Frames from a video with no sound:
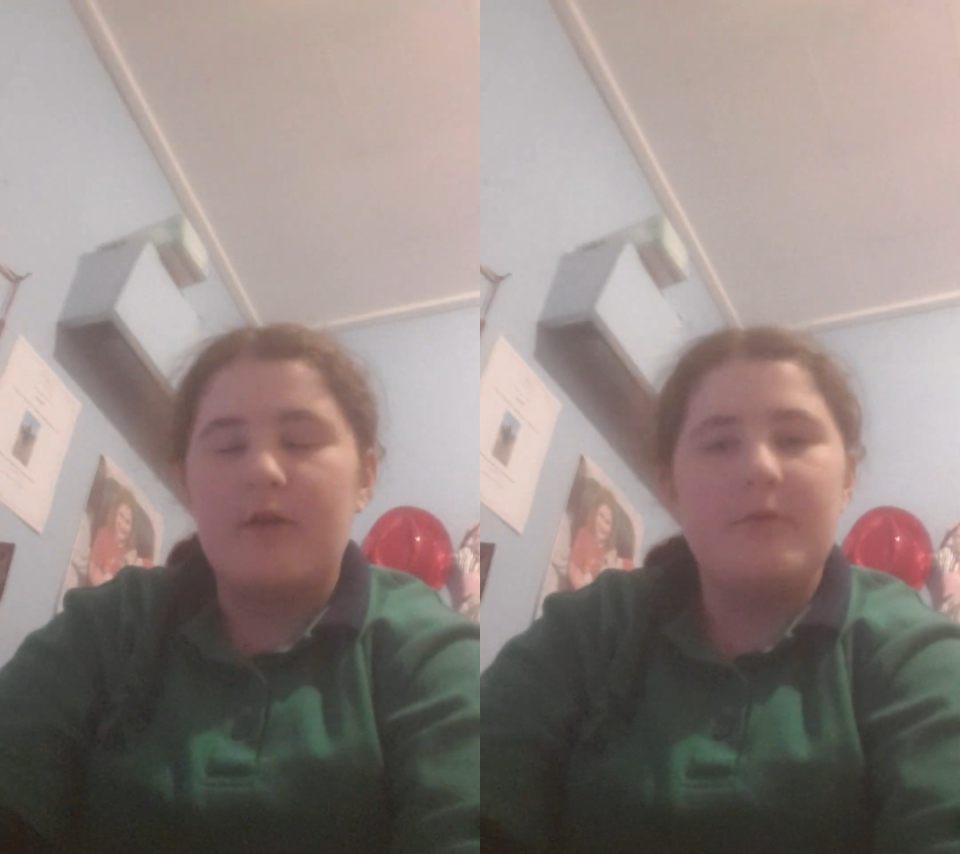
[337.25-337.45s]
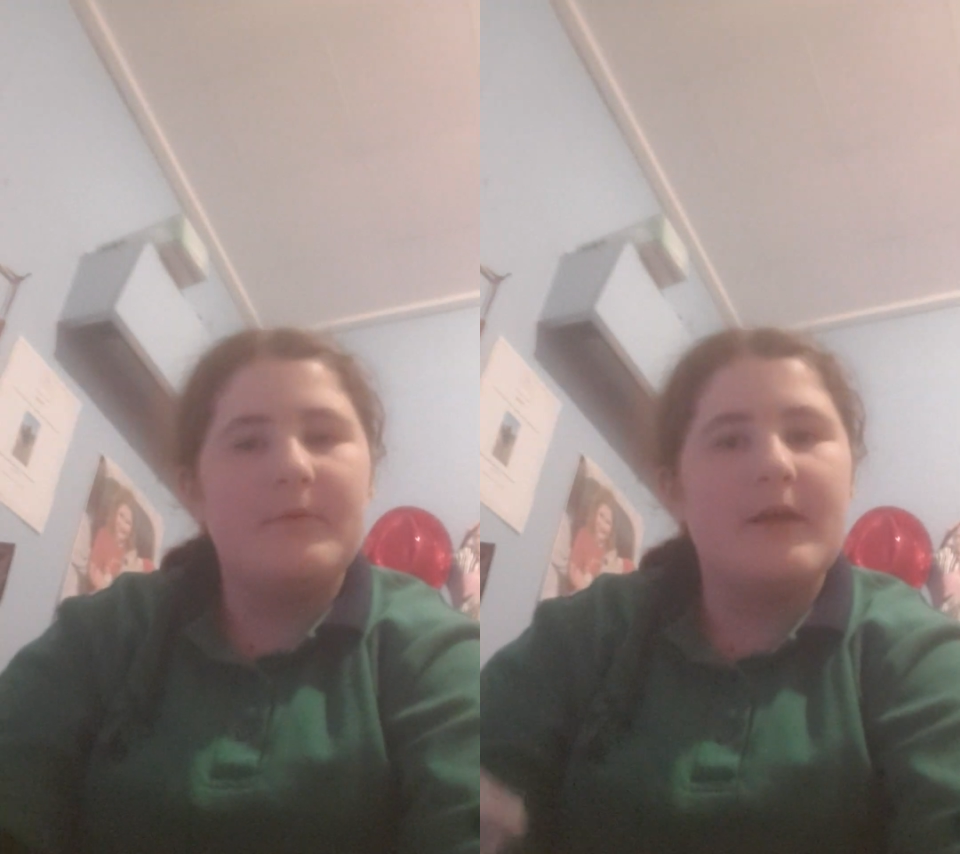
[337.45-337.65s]

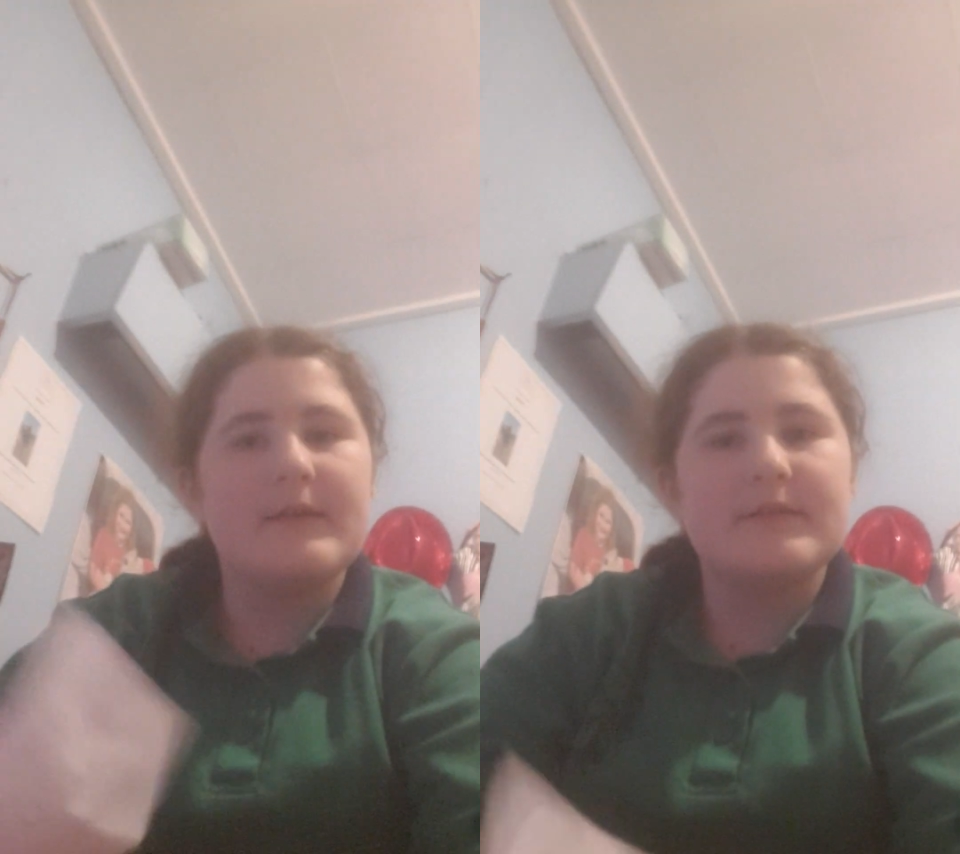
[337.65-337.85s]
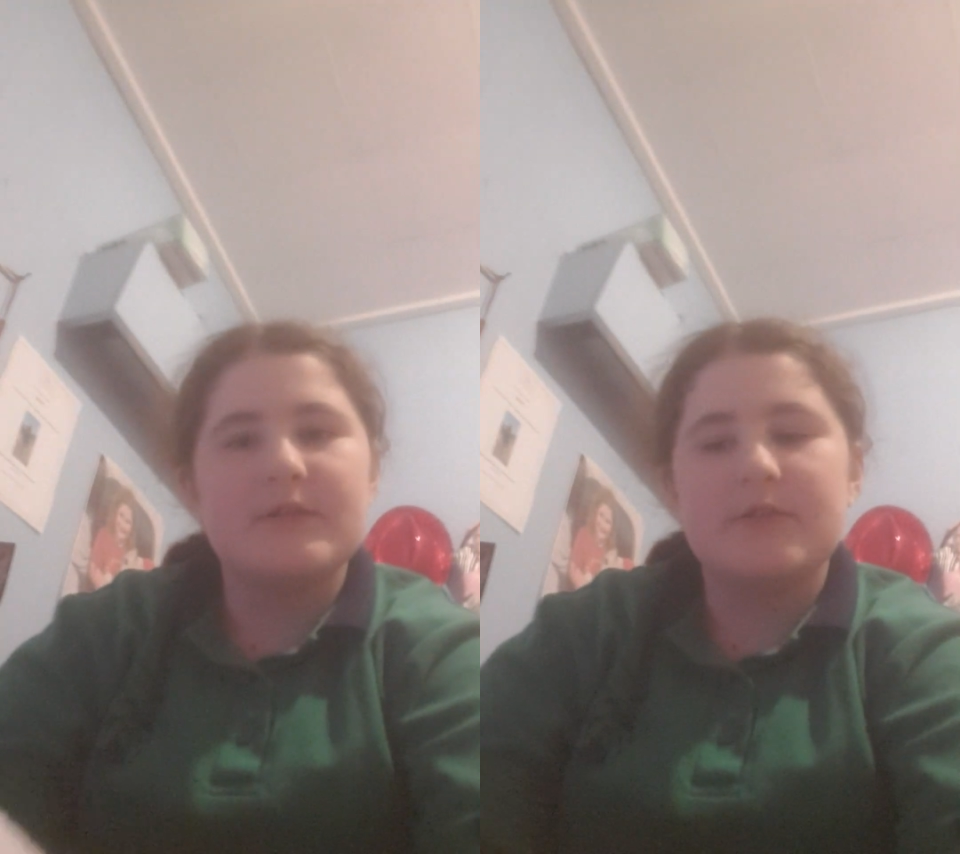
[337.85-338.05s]
I hope you
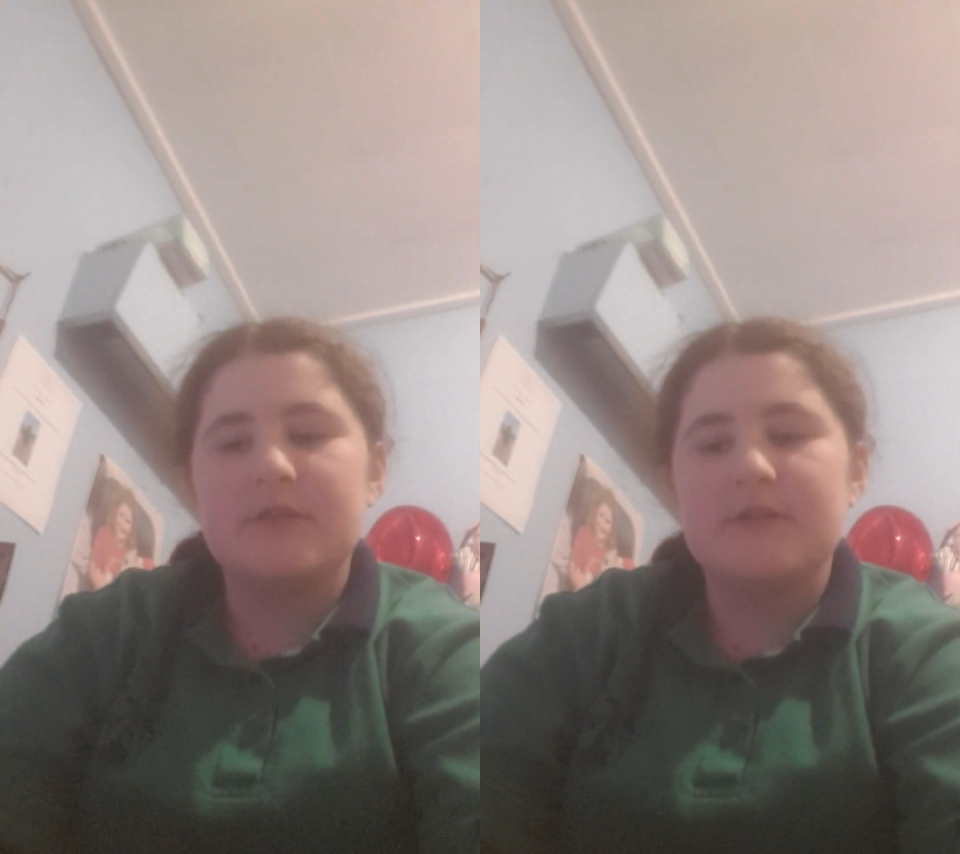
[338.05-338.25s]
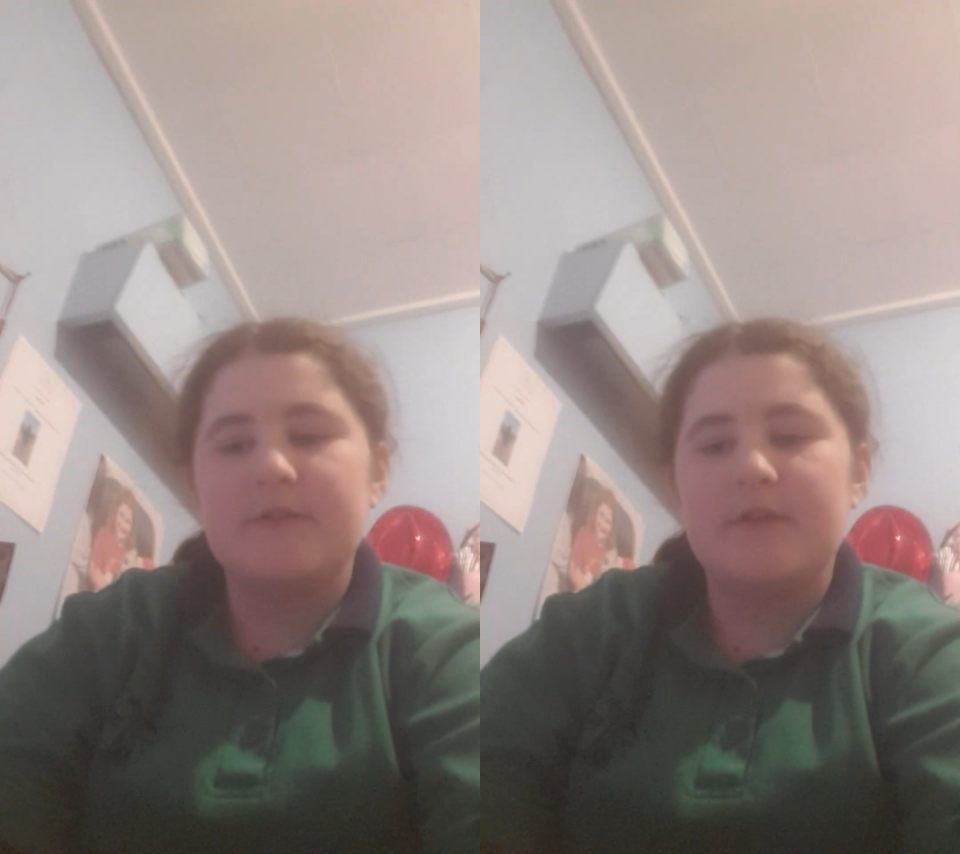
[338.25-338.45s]
guys
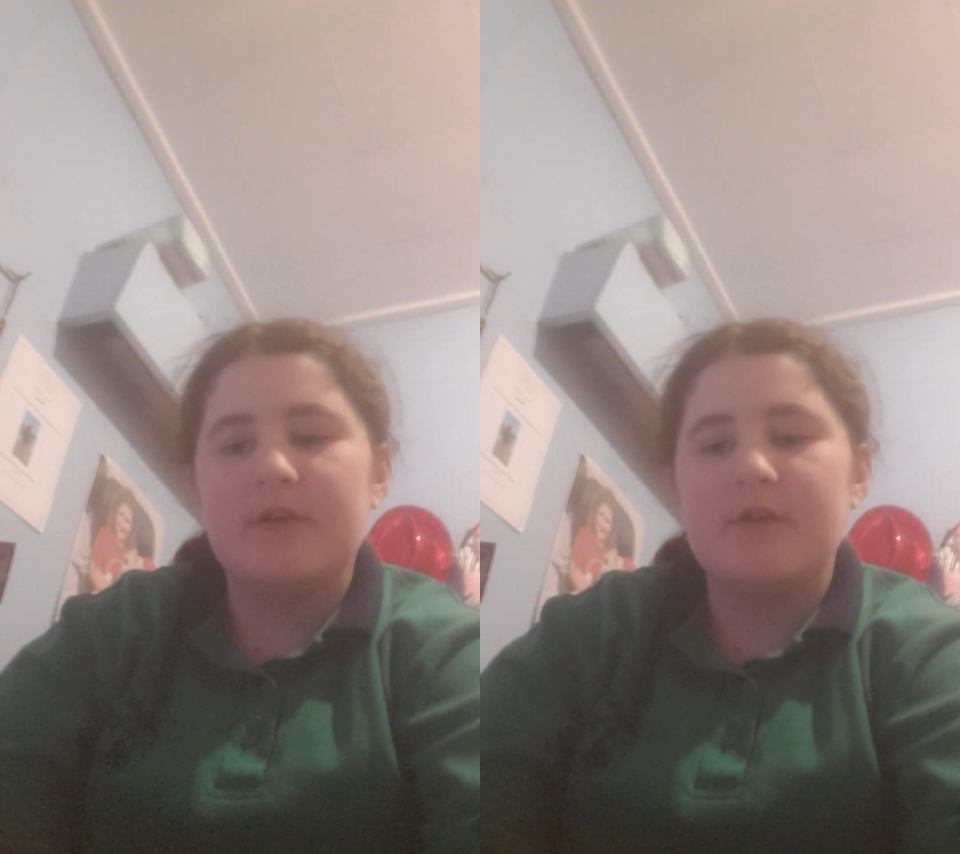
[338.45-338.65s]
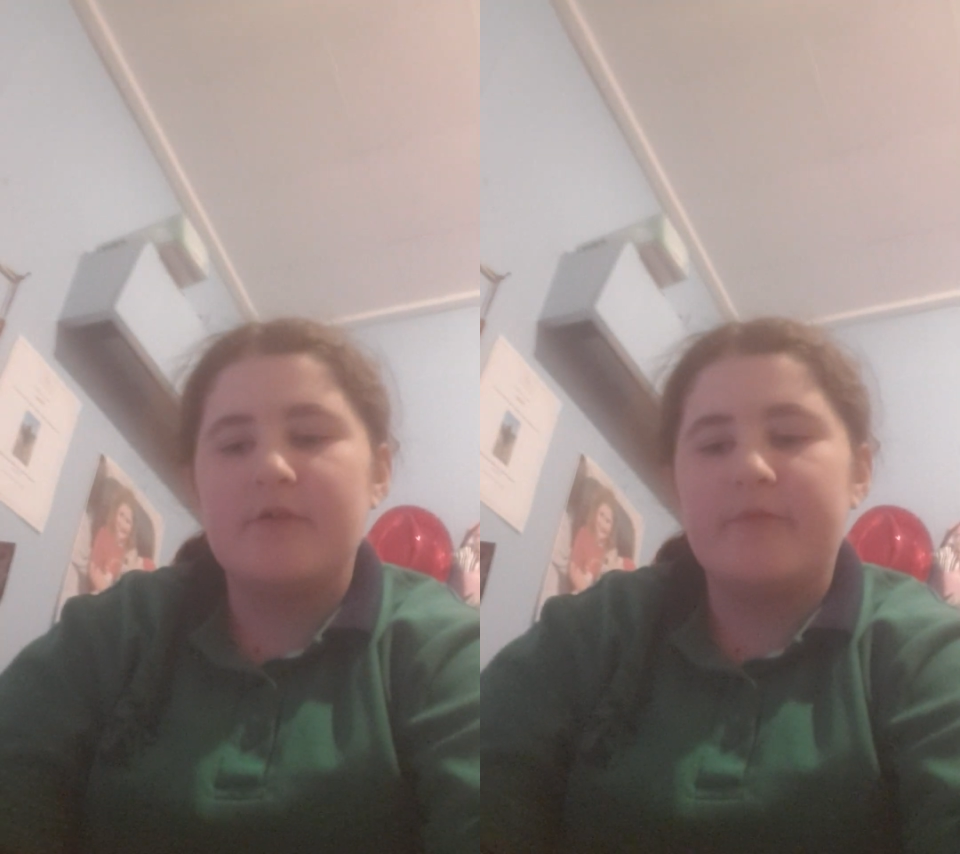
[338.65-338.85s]
enjoyed this video